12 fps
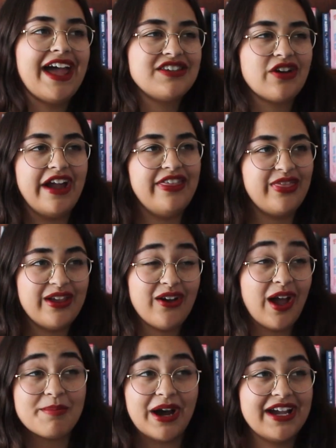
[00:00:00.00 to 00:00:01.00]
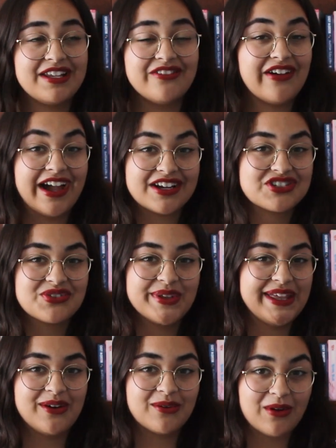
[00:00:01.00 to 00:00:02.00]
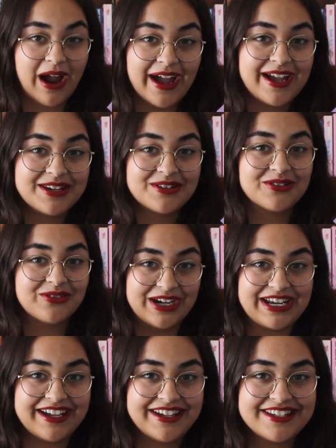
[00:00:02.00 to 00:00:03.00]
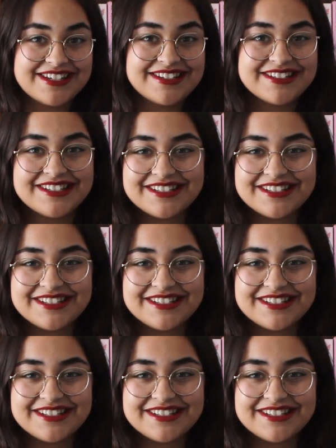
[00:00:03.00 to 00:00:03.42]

and I think I might have actually cried reading it.